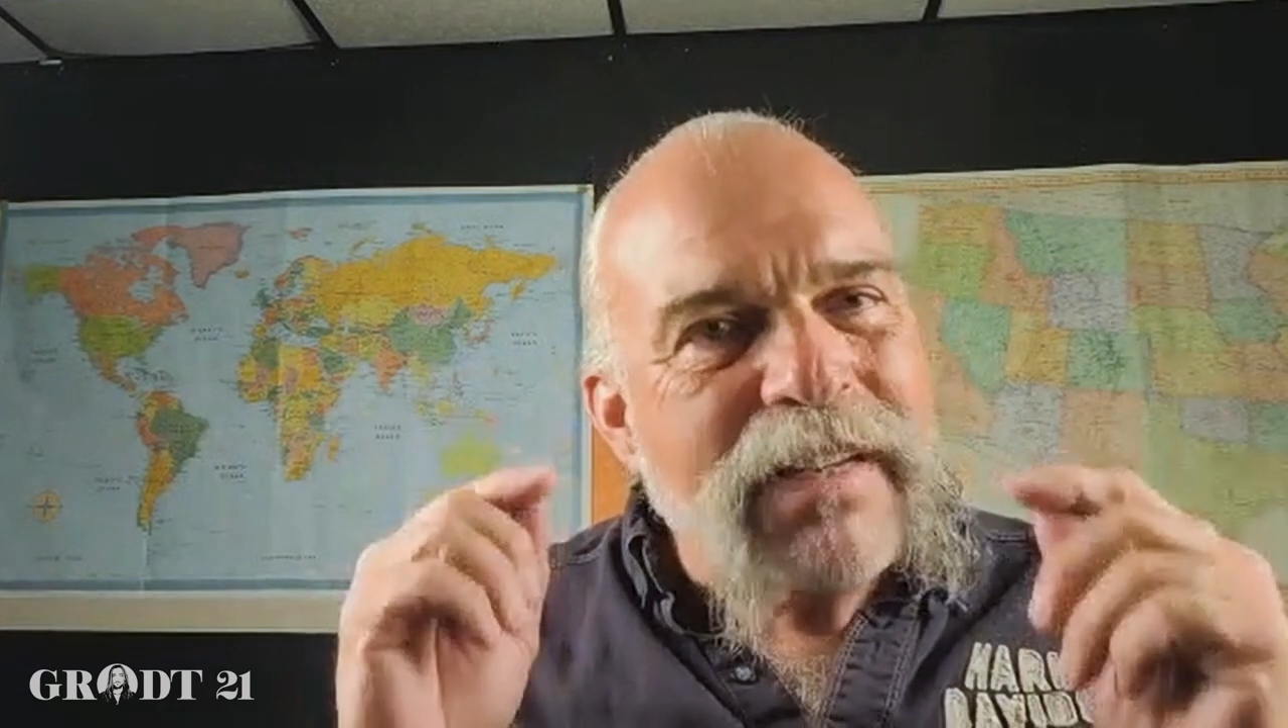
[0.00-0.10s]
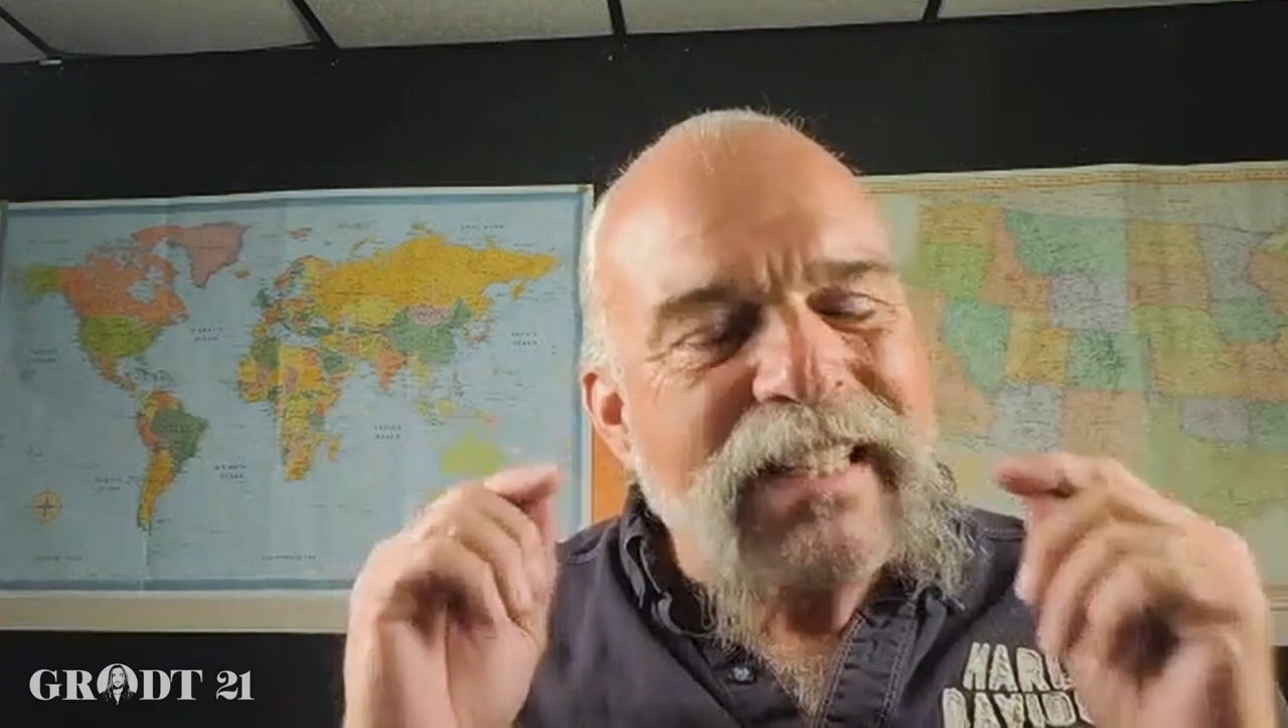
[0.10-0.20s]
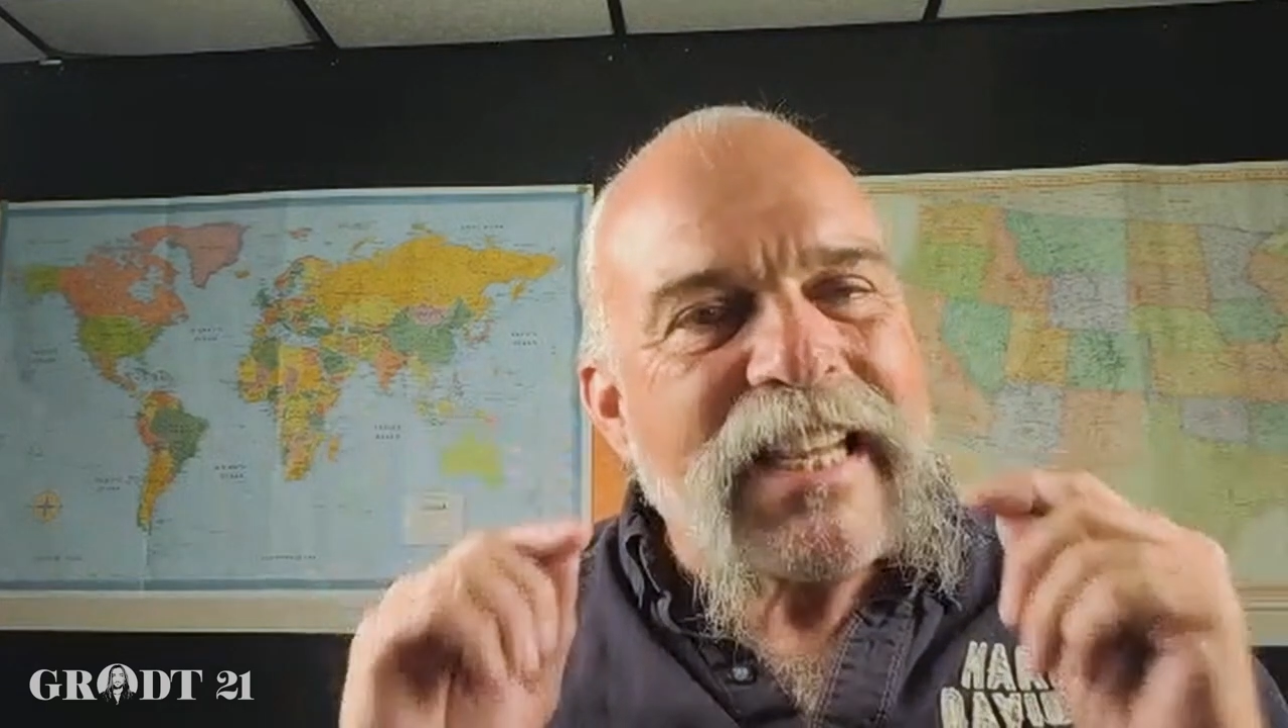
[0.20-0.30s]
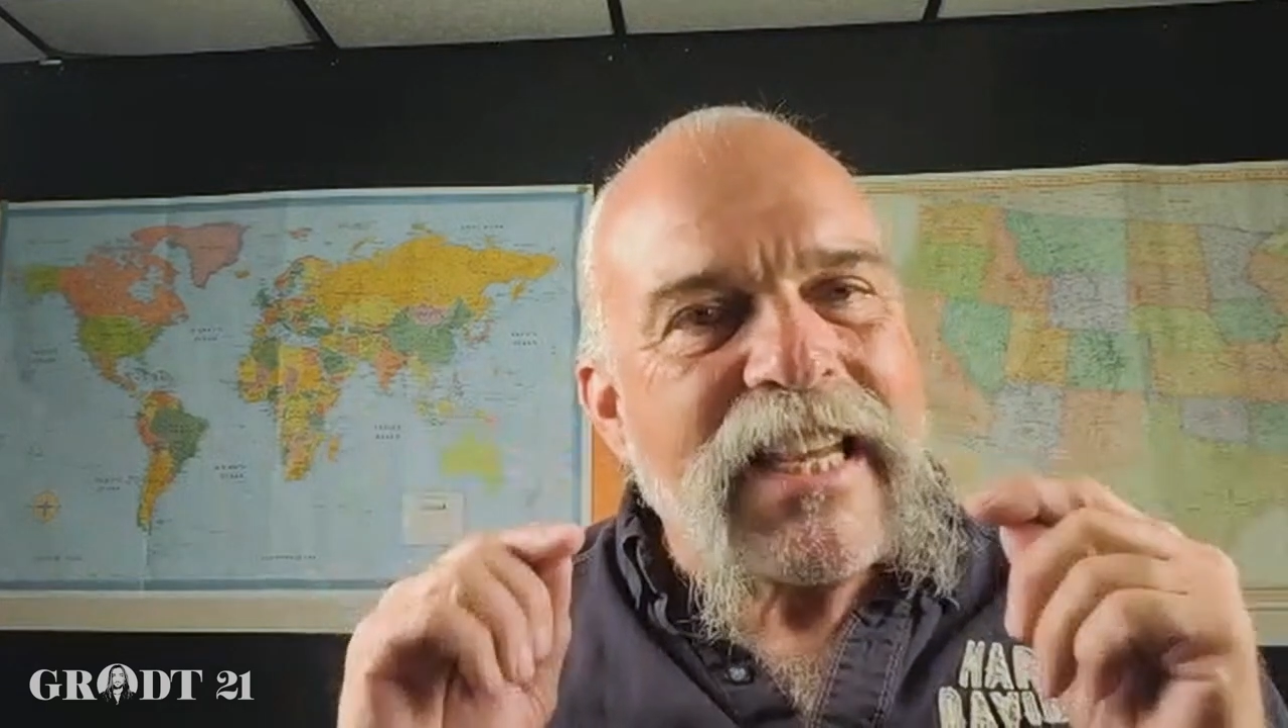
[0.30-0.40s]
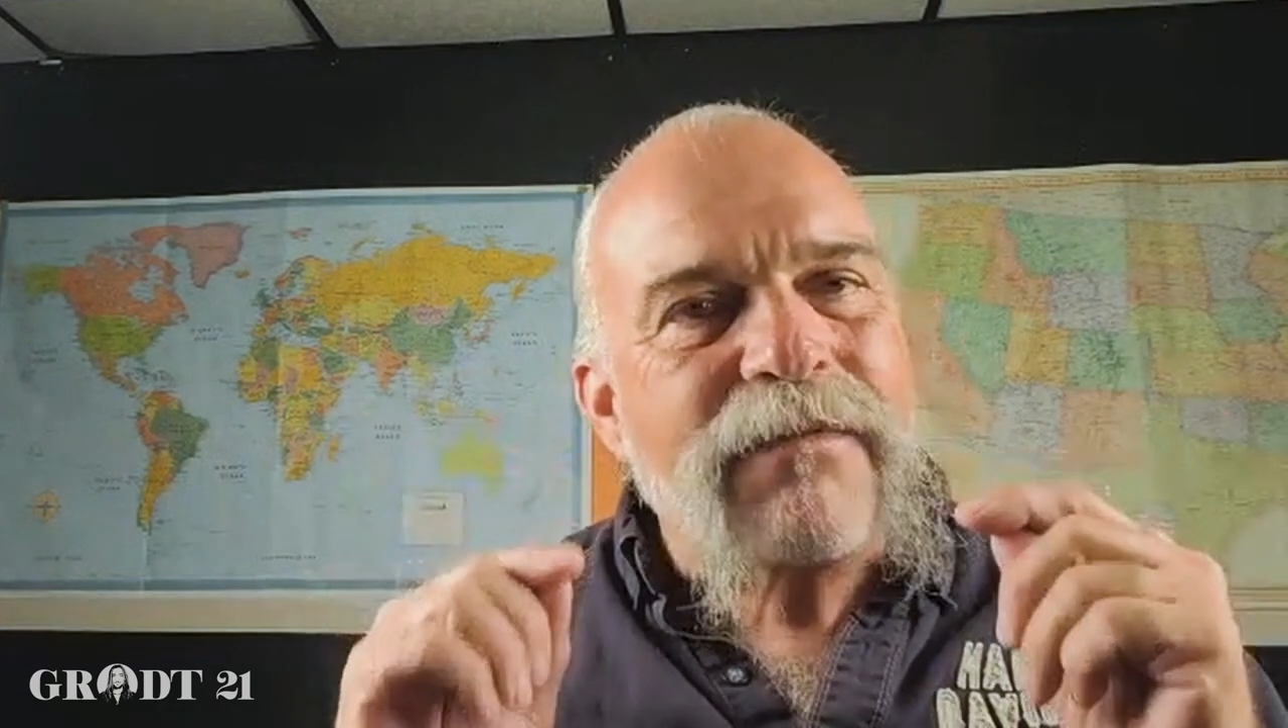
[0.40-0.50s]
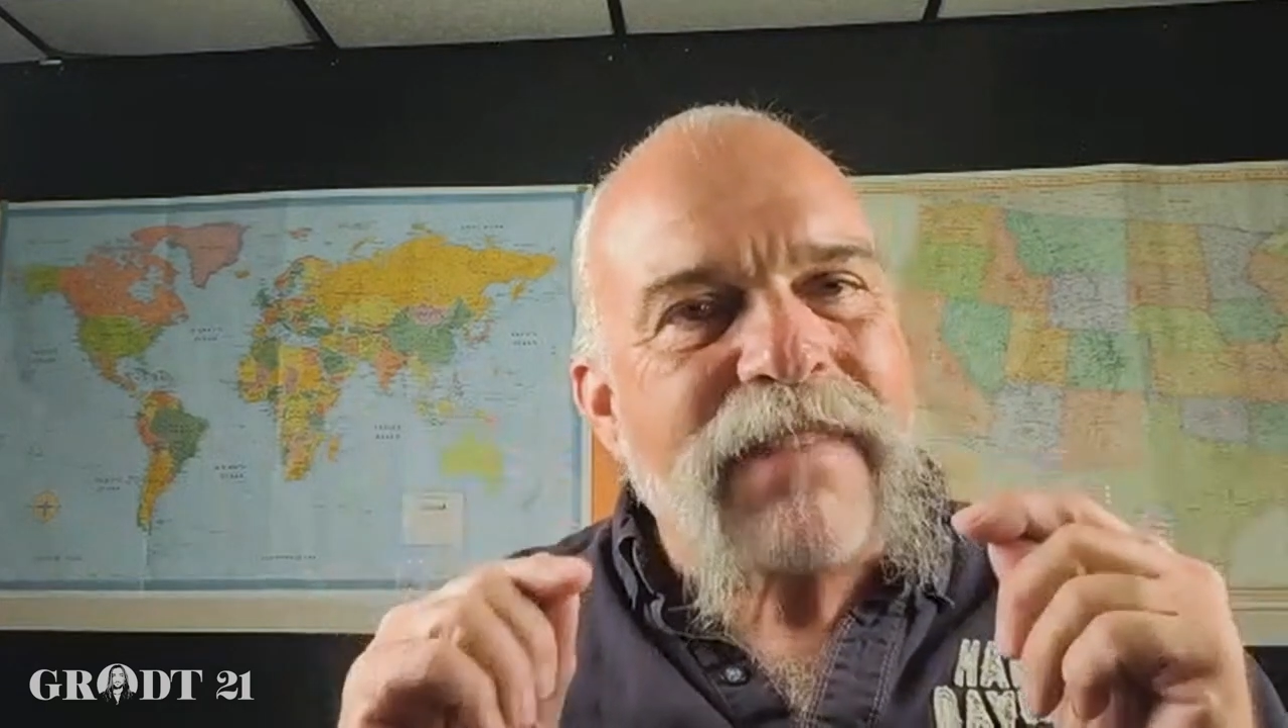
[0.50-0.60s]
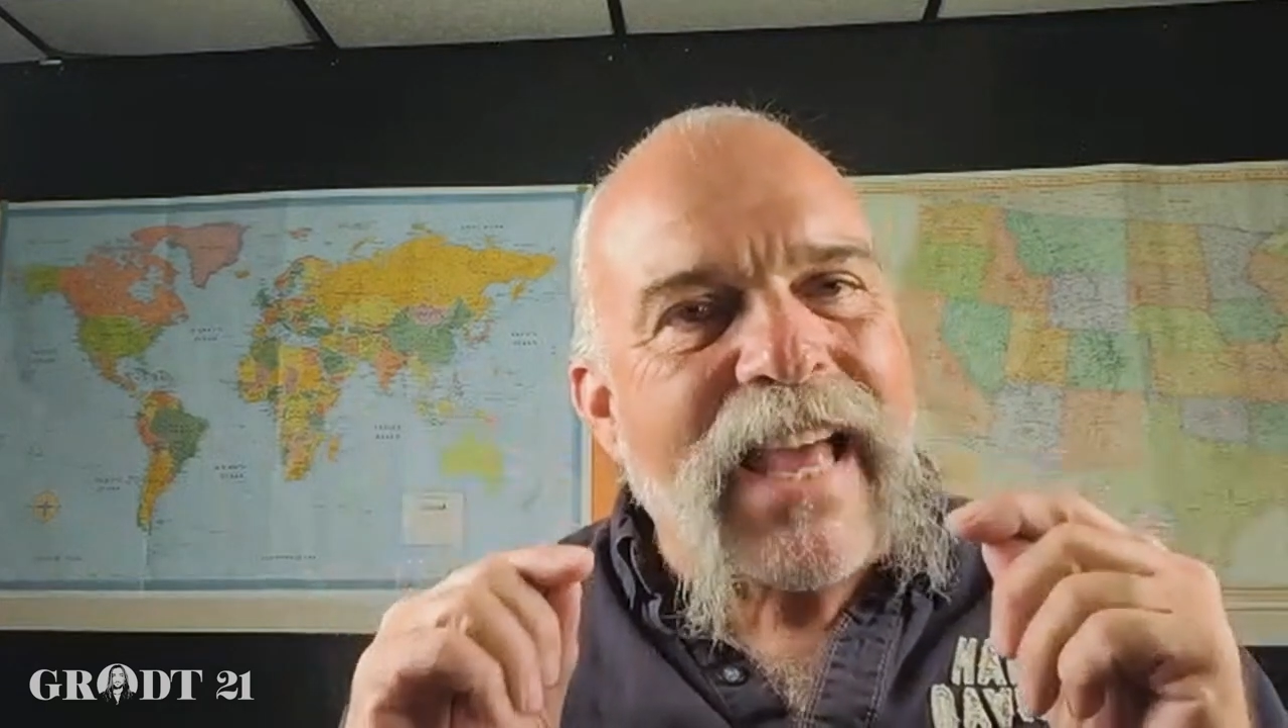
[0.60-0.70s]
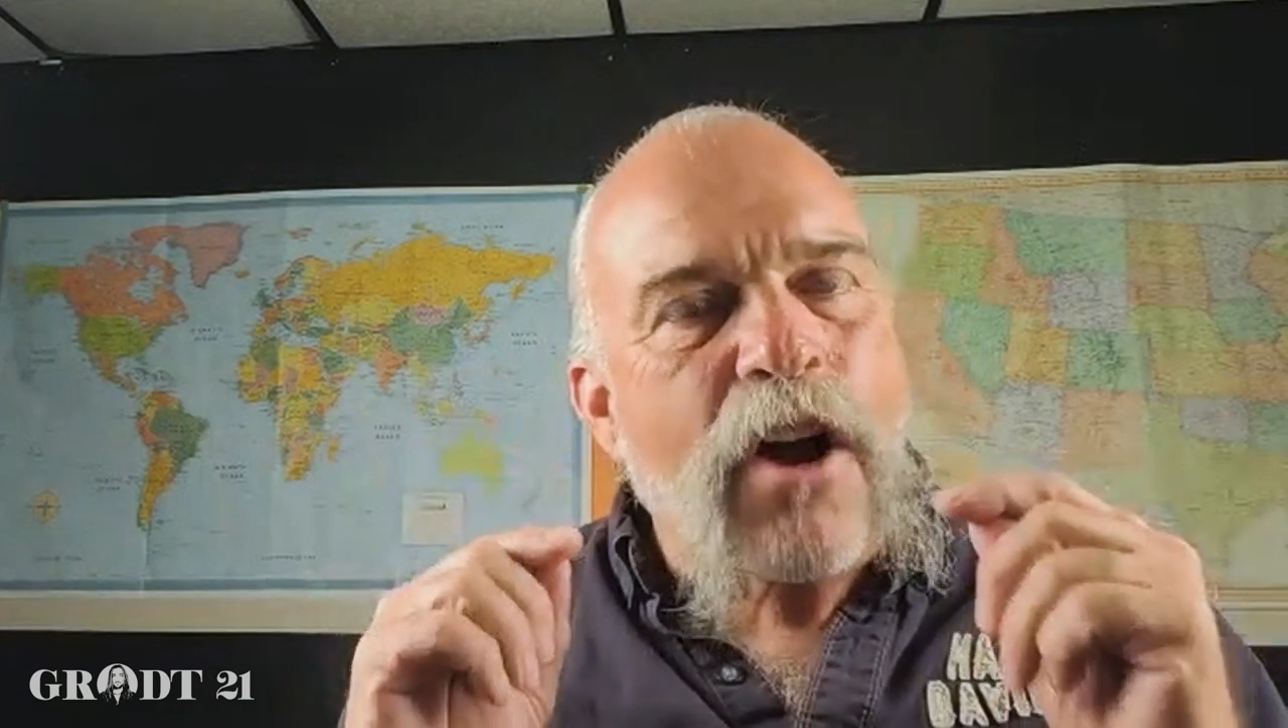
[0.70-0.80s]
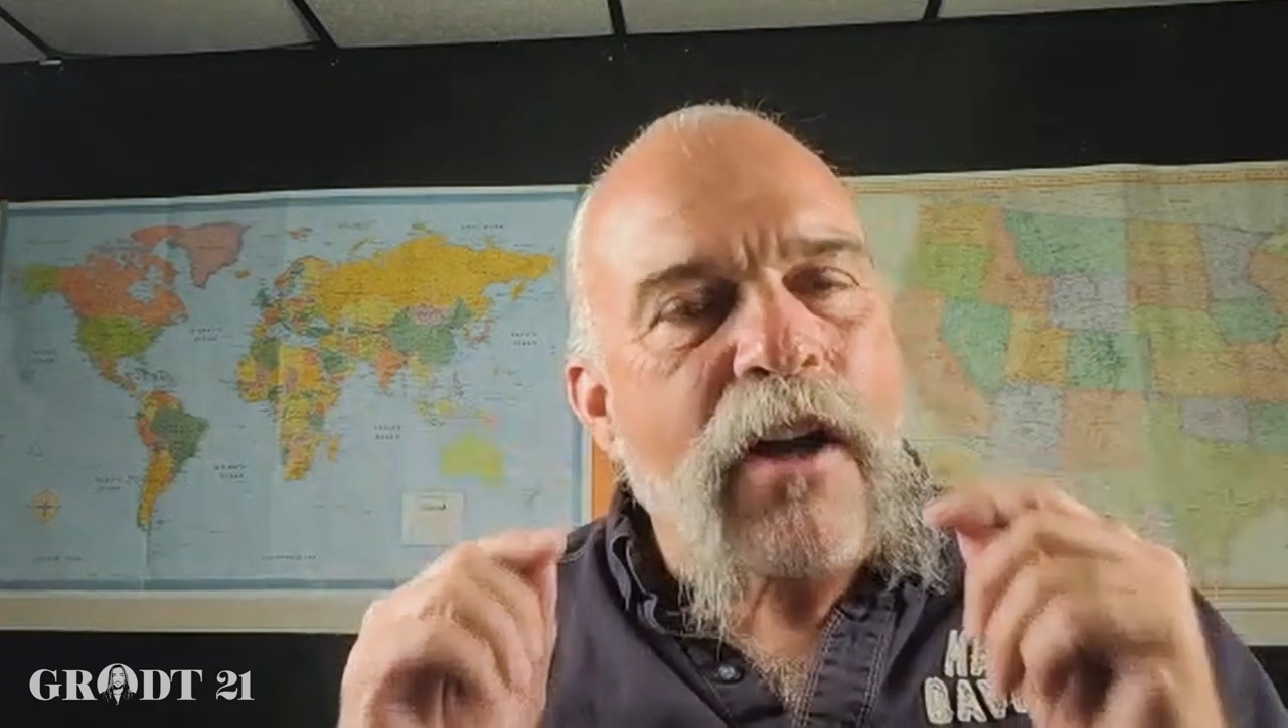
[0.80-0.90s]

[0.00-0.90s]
believed that